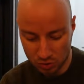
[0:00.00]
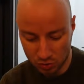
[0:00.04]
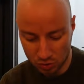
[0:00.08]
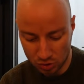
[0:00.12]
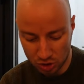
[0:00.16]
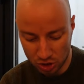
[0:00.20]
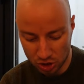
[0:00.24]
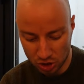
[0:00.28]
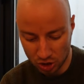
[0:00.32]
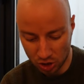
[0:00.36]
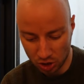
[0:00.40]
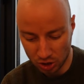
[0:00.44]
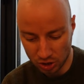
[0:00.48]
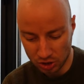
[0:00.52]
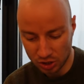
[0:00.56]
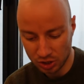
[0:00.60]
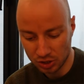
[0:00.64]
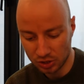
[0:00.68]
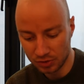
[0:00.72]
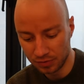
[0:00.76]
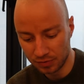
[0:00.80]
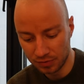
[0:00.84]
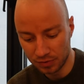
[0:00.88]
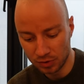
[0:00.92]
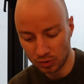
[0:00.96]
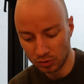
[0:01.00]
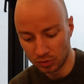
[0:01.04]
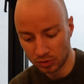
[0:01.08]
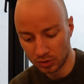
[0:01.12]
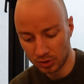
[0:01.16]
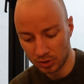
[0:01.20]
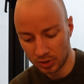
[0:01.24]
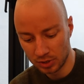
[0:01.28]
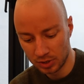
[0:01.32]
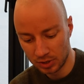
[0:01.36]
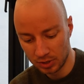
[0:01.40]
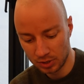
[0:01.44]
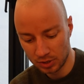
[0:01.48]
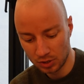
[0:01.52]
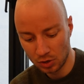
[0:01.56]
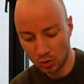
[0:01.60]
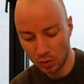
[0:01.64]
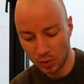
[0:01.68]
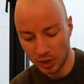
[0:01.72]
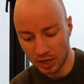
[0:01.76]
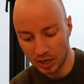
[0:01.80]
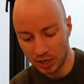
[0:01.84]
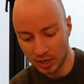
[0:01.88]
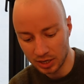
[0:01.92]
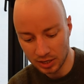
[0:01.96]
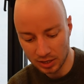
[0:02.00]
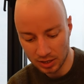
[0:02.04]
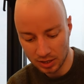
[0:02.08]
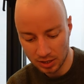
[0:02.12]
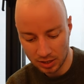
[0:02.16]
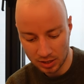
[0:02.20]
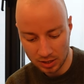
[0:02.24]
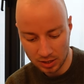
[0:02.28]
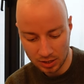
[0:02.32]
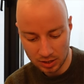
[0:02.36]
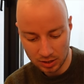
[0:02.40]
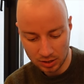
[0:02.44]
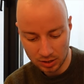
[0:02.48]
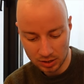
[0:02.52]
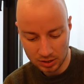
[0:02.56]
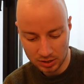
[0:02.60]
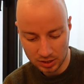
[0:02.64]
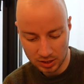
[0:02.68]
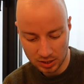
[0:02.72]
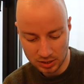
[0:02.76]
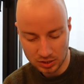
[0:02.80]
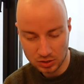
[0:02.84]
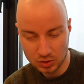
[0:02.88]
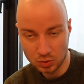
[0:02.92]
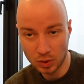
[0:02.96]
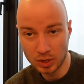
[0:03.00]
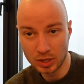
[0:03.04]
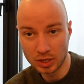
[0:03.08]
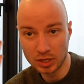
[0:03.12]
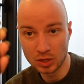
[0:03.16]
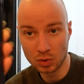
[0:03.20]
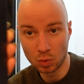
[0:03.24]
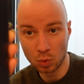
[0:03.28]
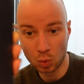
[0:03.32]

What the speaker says: to charge the phone quickly. It has 20